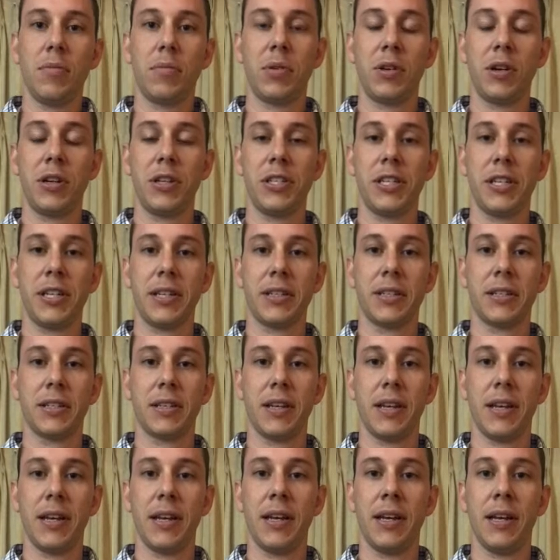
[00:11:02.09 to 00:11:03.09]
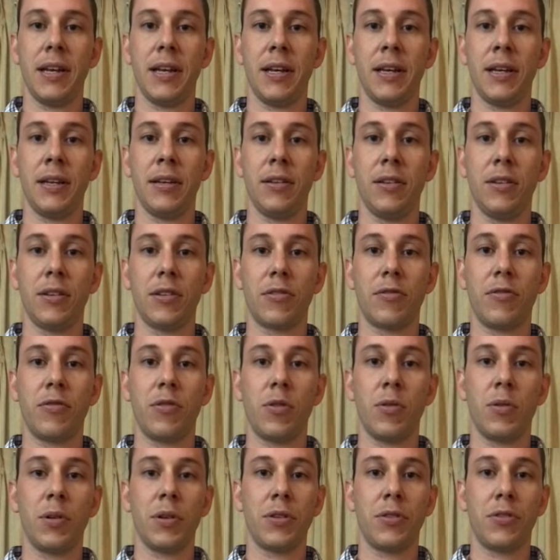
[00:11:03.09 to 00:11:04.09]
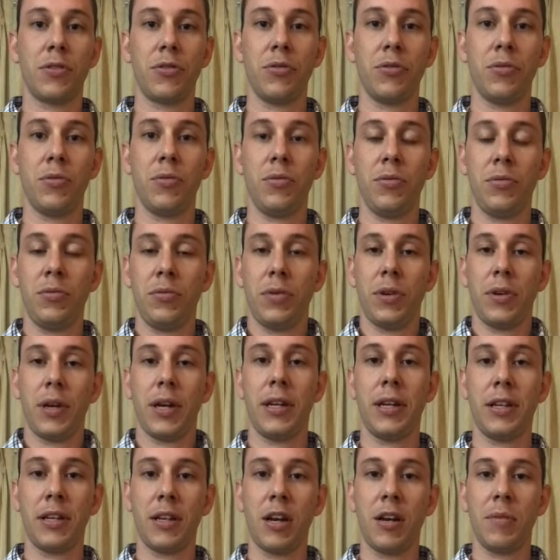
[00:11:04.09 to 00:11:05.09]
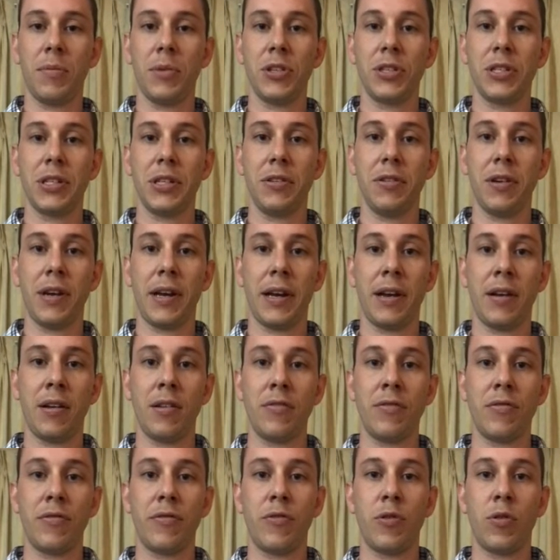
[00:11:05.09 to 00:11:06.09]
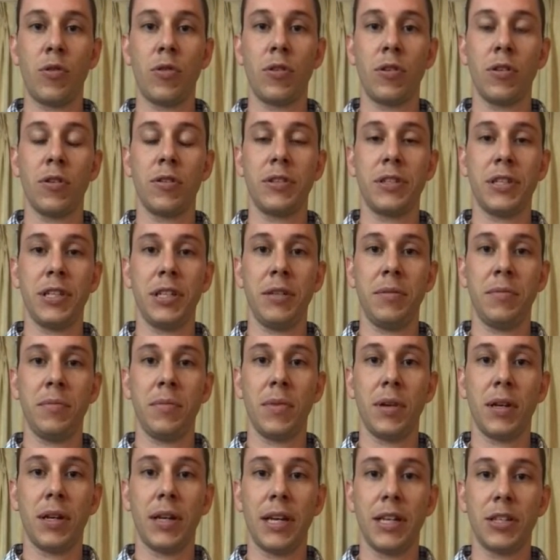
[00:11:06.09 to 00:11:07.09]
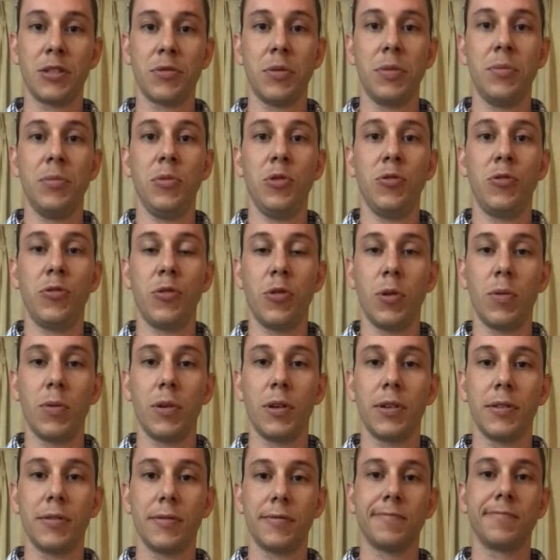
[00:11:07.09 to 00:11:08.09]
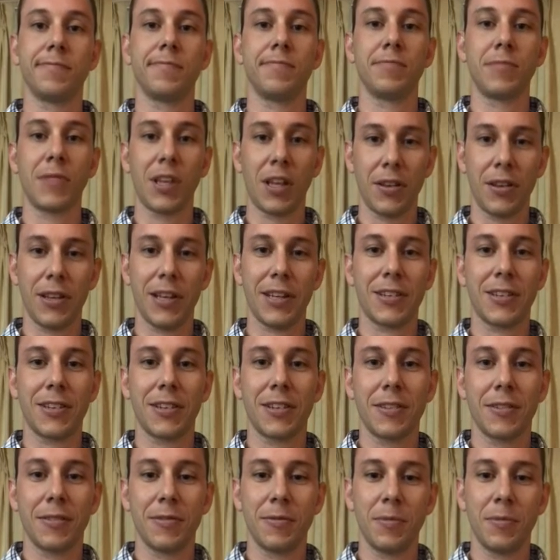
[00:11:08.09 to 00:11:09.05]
project, and look forward to any comments that you have for our team as we move forward. Thanks.